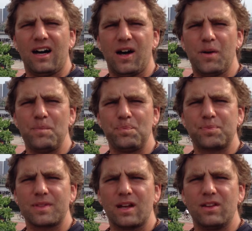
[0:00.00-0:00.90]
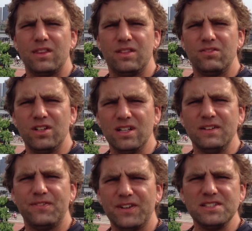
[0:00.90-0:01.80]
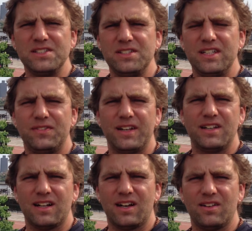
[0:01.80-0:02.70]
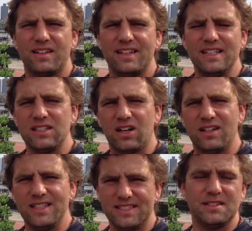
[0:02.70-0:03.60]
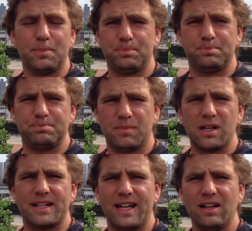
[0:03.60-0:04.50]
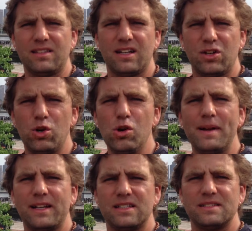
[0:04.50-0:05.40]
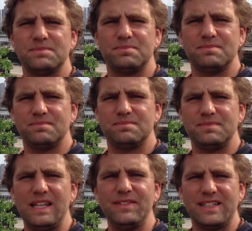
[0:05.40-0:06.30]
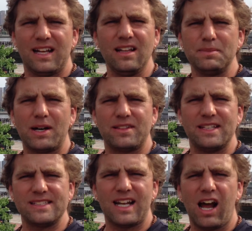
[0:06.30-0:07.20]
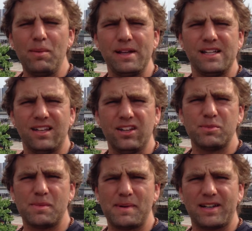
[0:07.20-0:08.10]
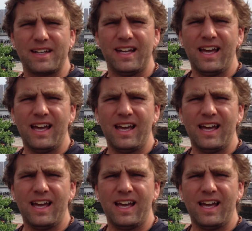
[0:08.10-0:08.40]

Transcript: Um, Really, first you need to figure out, is there a market out there? Who am I going to even tell about this, and how am I going to tell them about it?